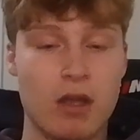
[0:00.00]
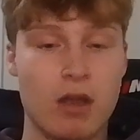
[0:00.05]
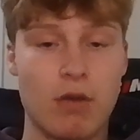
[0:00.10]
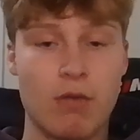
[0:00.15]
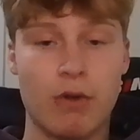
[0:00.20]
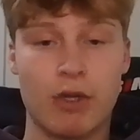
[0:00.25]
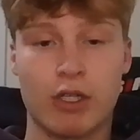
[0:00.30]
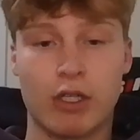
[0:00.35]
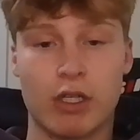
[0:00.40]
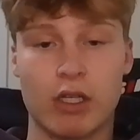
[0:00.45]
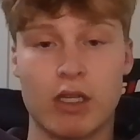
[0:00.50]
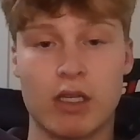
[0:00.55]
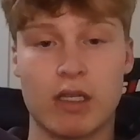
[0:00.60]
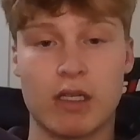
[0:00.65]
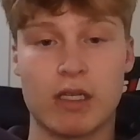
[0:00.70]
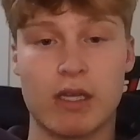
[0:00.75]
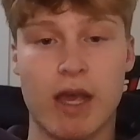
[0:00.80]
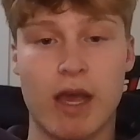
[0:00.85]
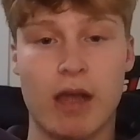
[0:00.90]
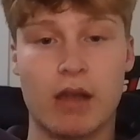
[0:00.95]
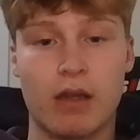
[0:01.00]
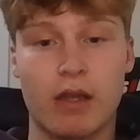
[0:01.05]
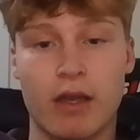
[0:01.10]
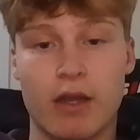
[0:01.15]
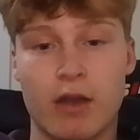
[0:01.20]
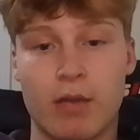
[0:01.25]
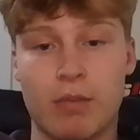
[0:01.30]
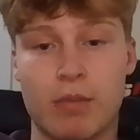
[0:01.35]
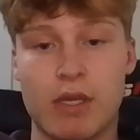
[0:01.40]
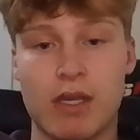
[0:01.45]
which is ln
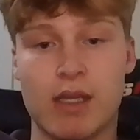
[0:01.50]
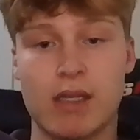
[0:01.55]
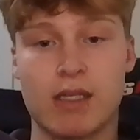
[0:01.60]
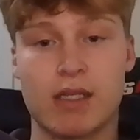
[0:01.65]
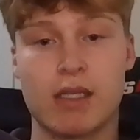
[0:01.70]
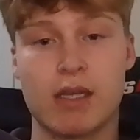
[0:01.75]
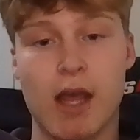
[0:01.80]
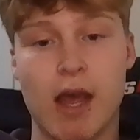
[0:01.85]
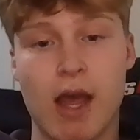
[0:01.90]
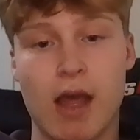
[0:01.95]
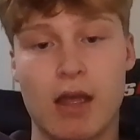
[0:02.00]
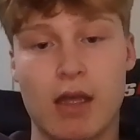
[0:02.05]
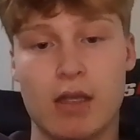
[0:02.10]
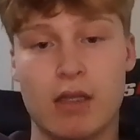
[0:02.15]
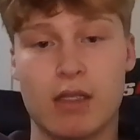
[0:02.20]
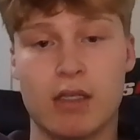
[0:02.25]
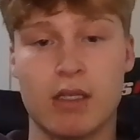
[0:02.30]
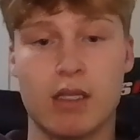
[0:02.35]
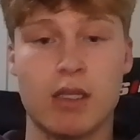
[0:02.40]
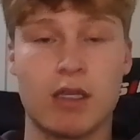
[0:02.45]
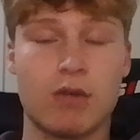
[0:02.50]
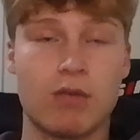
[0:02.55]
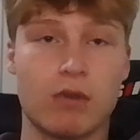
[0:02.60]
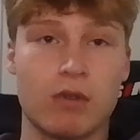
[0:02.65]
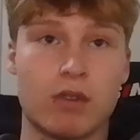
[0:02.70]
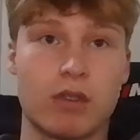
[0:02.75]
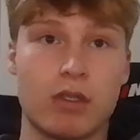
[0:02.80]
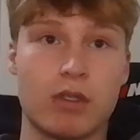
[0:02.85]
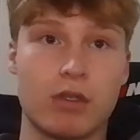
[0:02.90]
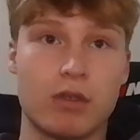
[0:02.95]
of p sat is equal
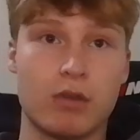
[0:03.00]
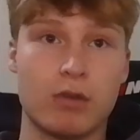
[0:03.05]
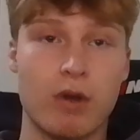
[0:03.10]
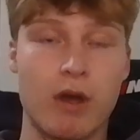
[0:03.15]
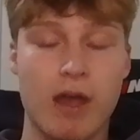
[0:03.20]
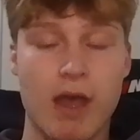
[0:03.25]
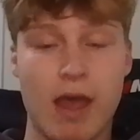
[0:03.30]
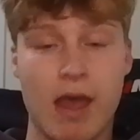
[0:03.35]
to